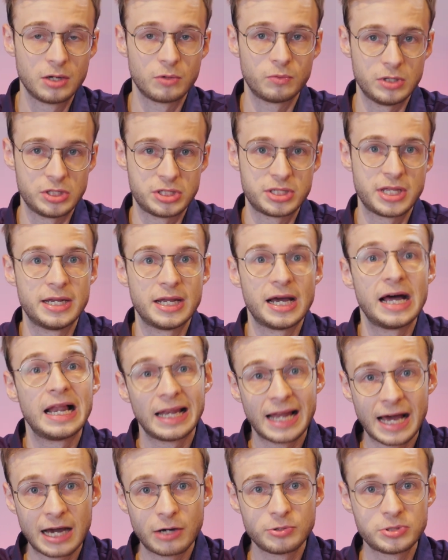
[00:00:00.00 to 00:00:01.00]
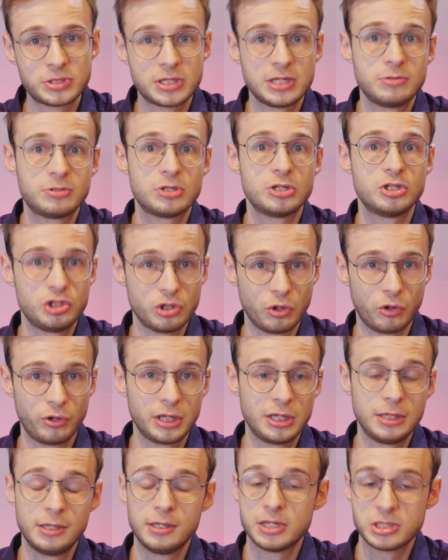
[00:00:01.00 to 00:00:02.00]
which then allows you to
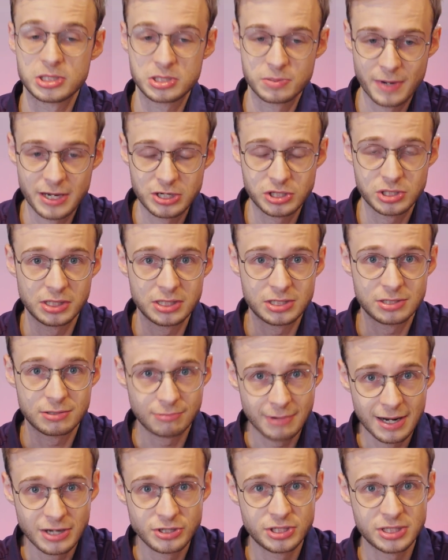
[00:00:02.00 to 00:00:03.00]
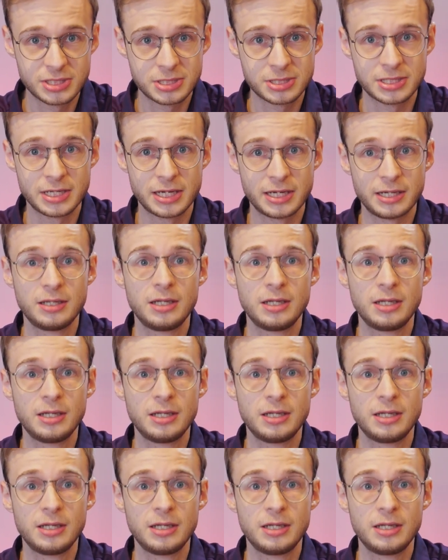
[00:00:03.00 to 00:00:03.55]
join the specialist register